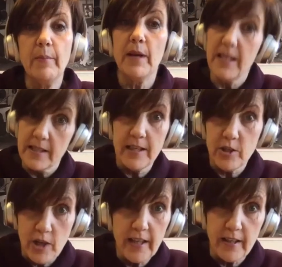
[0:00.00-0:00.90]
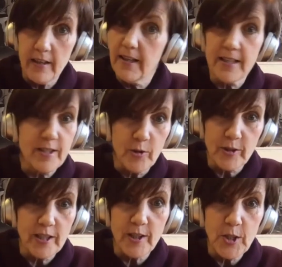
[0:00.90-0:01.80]
is in China. It's not
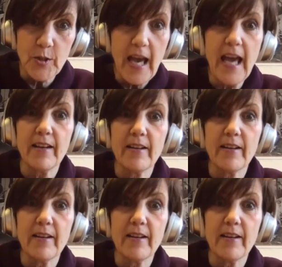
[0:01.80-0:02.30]
in the UK,